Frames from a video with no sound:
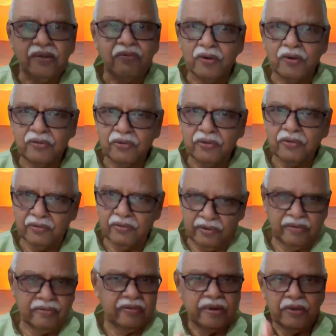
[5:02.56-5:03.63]
is what
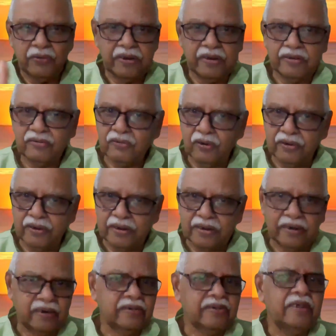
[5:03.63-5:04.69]
is nowadays called in
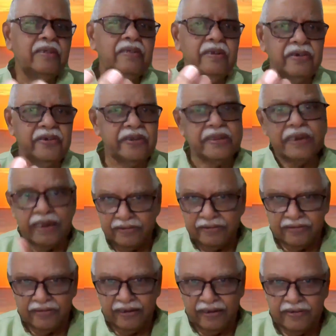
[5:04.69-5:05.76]
English as D9
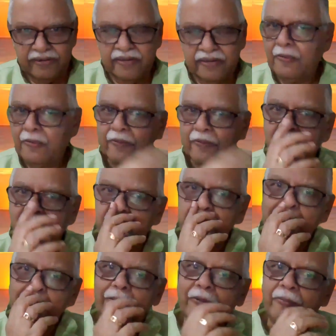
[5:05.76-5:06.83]
chart.
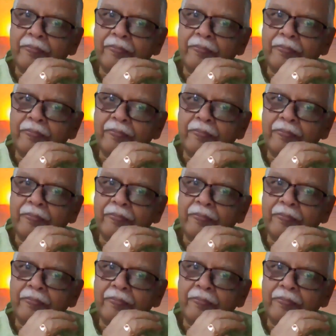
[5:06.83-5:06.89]
Okay.